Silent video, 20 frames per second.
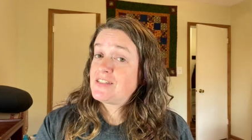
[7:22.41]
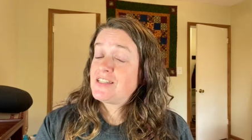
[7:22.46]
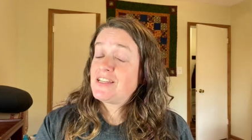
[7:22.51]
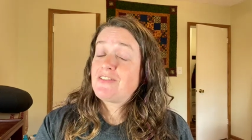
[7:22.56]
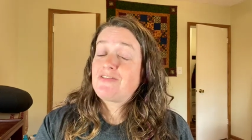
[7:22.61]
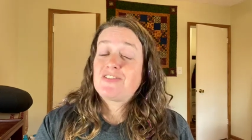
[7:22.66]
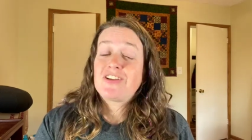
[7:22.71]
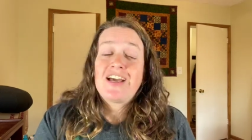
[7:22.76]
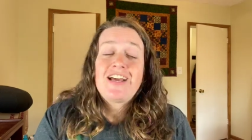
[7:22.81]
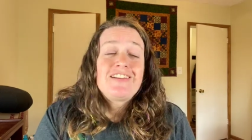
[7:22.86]

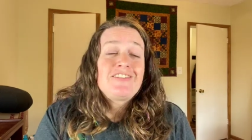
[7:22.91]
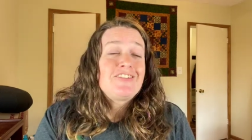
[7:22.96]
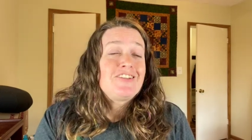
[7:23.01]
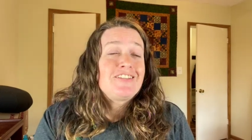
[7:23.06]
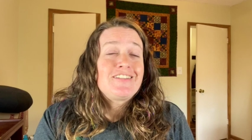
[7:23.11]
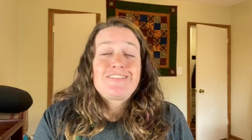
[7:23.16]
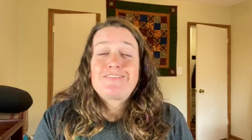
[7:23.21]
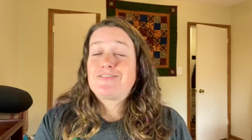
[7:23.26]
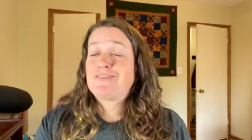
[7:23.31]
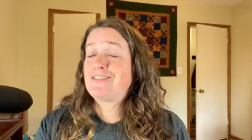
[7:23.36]
If not,
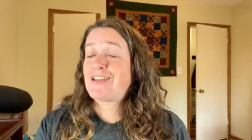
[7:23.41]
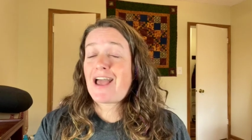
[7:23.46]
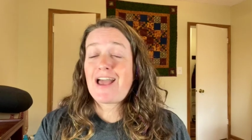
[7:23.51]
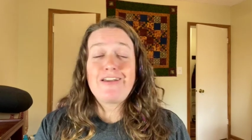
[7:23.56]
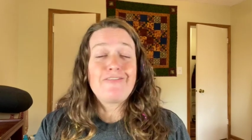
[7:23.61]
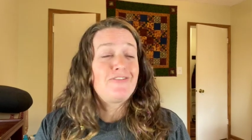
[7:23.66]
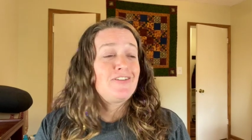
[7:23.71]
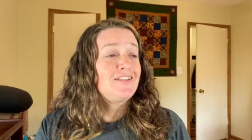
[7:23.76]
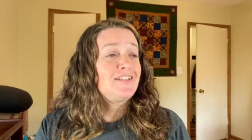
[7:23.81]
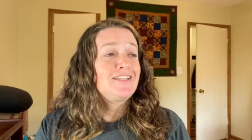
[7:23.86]
just
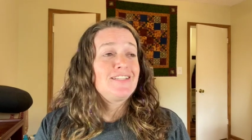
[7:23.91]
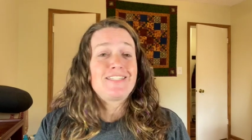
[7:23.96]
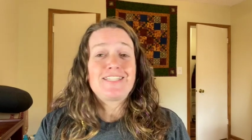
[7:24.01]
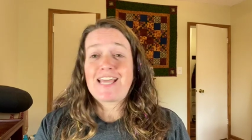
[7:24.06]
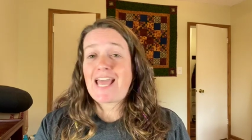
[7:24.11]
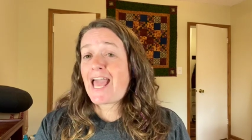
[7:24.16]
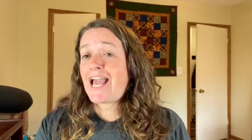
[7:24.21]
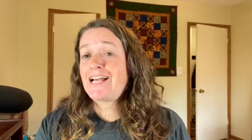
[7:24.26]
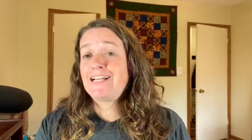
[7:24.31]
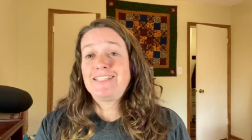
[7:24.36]
dive in and
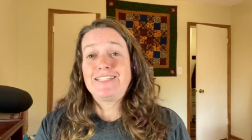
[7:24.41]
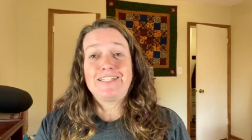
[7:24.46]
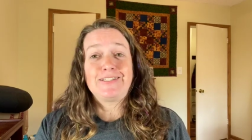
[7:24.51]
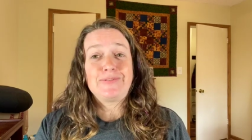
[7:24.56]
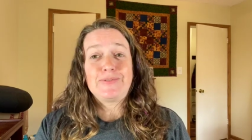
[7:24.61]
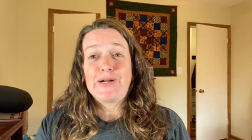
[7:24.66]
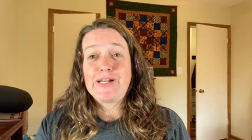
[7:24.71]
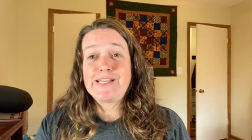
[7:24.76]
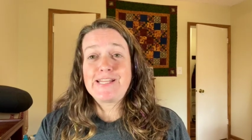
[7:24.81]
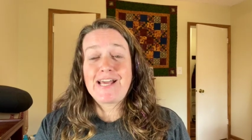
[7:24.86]
tackle it.
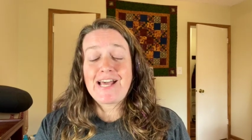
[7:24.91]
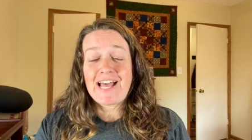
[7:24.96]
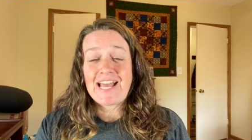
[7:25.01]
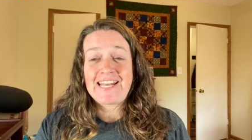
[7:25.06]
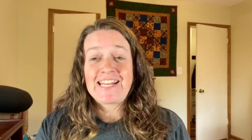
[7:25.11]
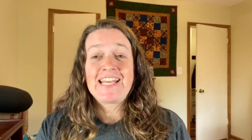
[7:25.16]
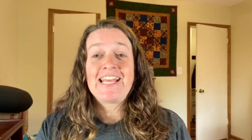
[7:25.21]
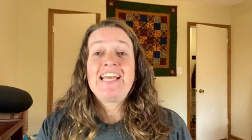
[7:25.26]
Why not?